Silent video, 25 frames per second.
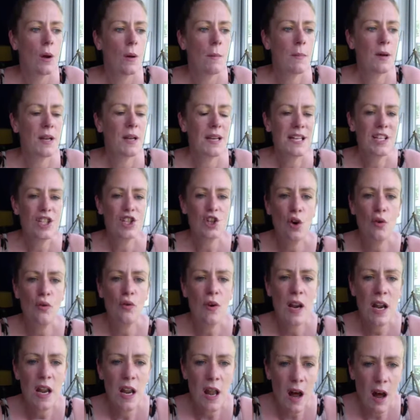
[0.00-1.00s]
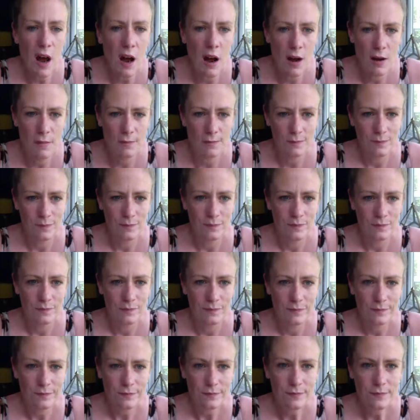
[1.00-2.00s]
But it's your alarm
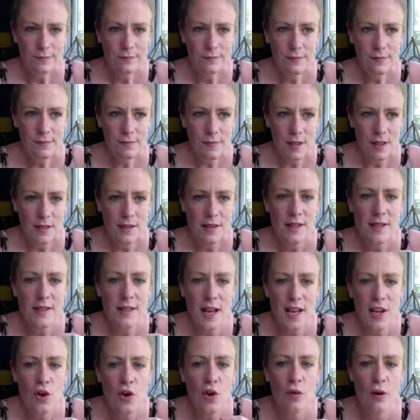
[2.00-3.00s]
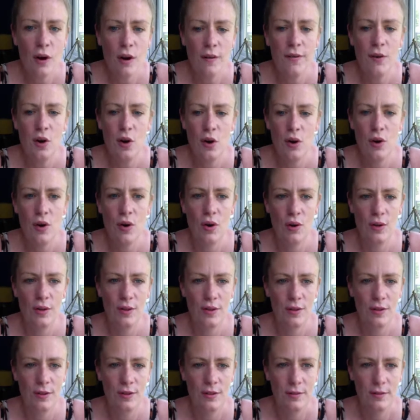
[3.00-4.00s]
to say you're off
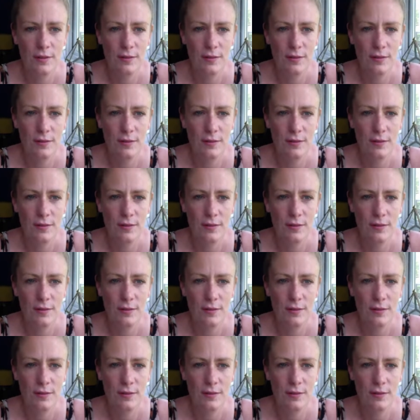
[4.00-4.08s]
course.